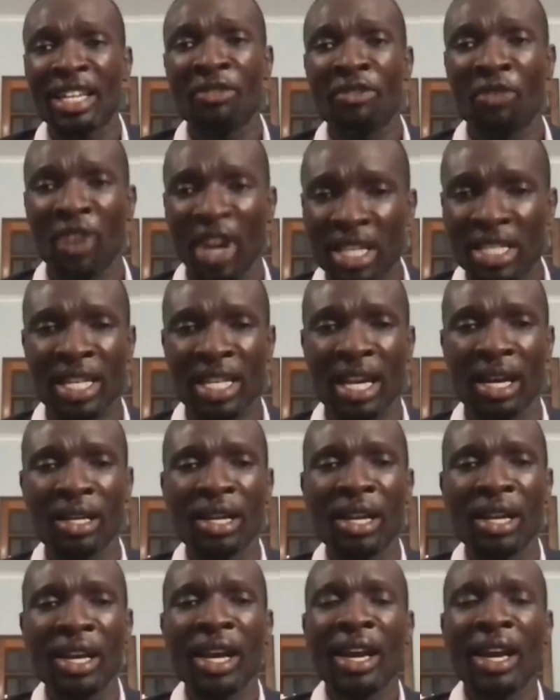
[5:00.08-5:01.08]
an investor.
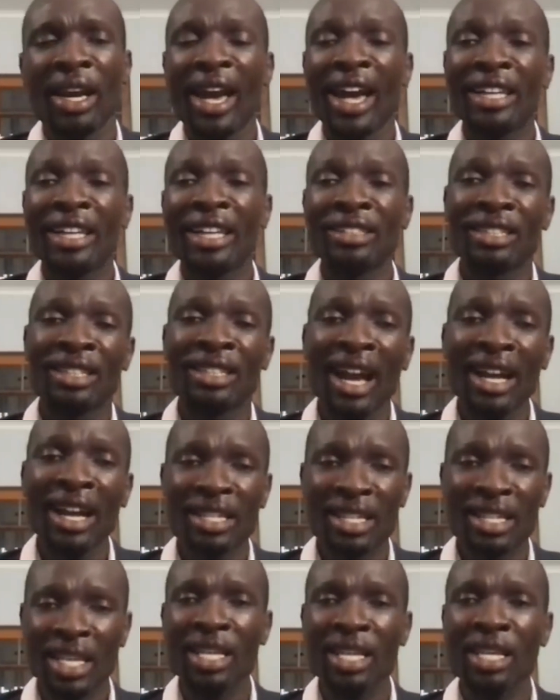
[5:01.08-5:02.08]
And
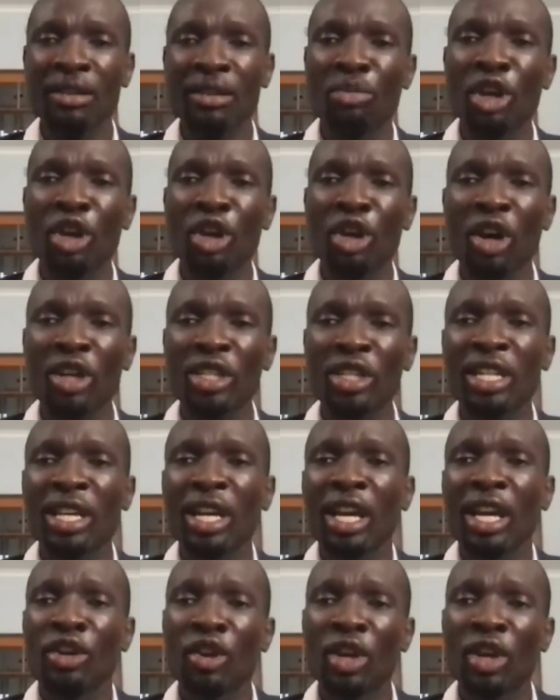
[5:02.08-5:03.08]
that's key because
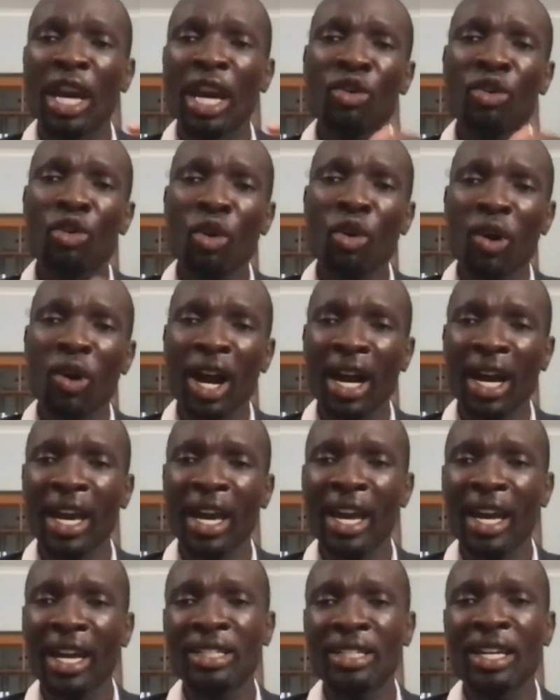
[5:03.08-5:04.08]
you can go
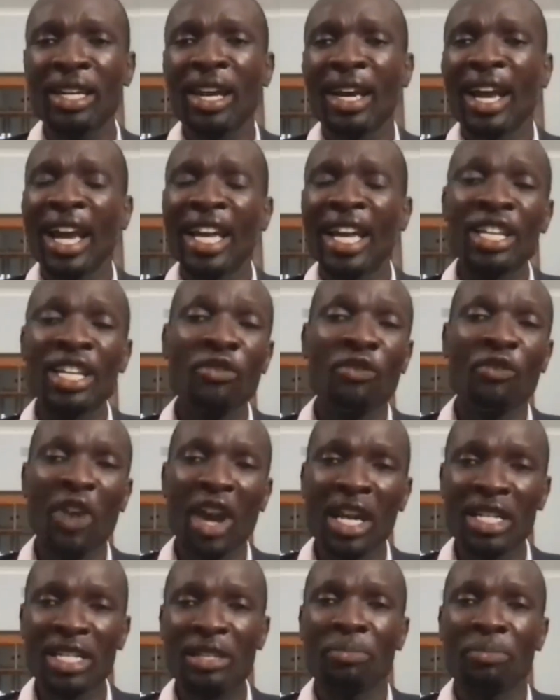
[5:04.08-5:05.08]
ahead and
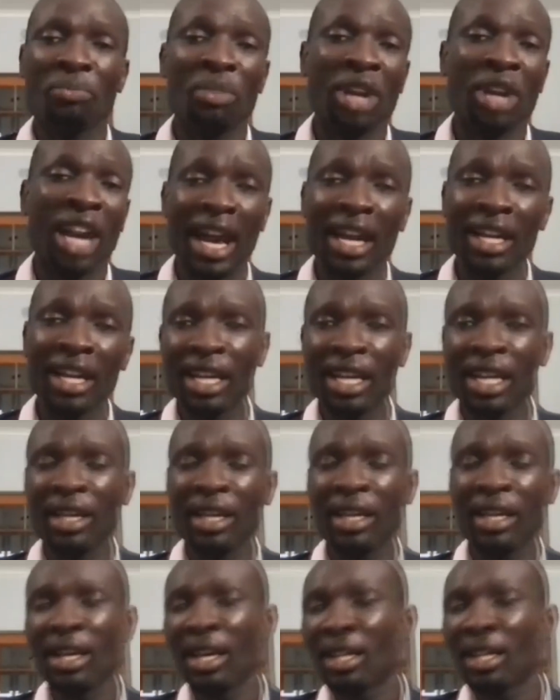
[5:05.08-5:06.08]
invest
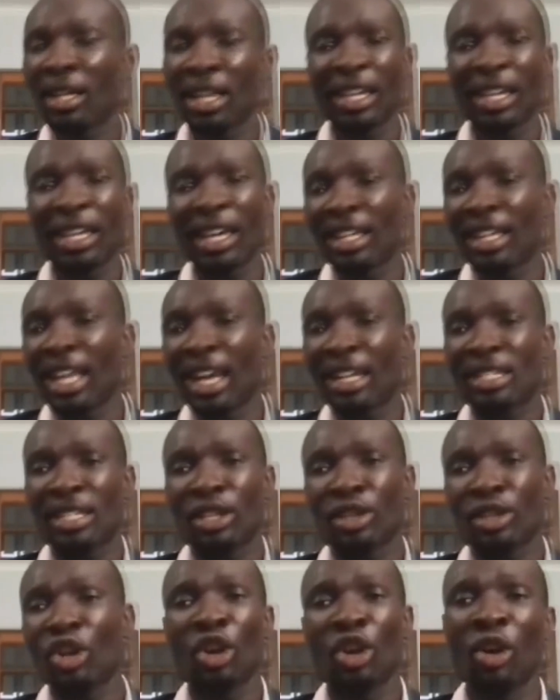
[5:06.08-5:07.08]
blindly thinking
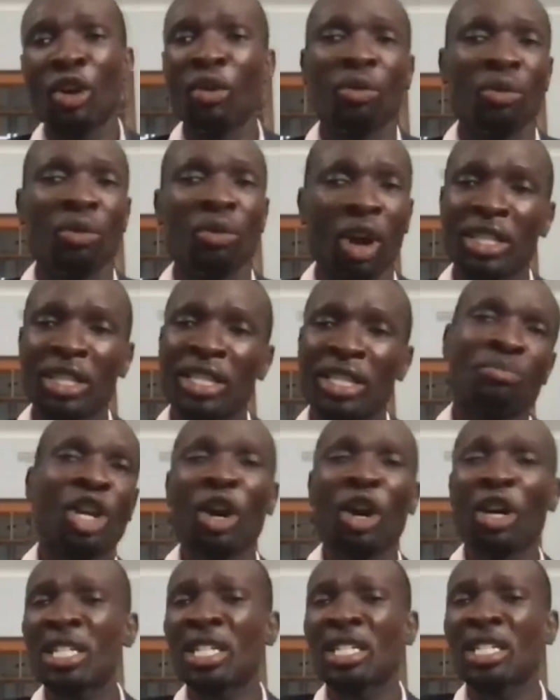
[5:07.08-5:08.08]
that, you know what,
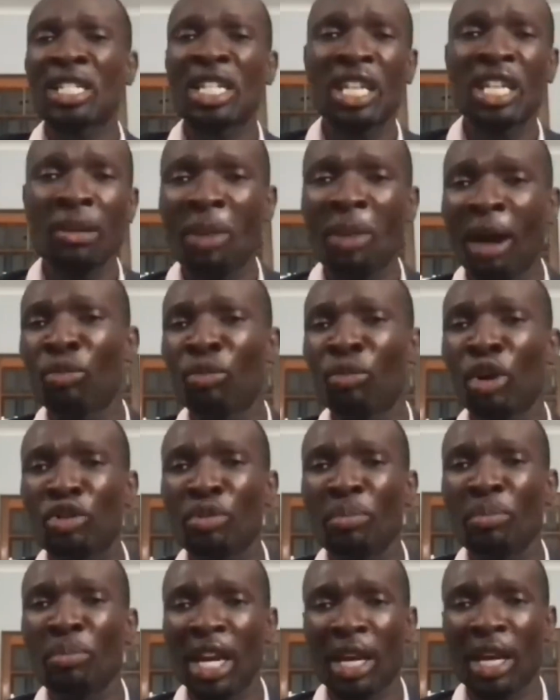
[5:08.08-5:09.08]
because it's cheap, I'm going
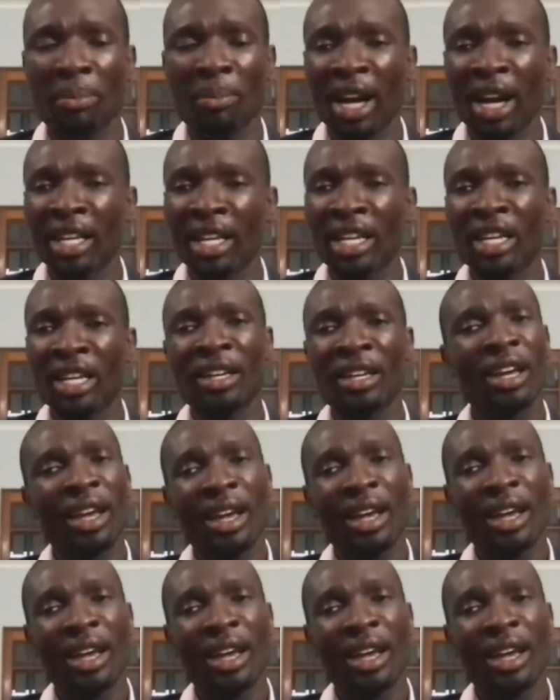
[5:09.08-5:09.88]
to make money.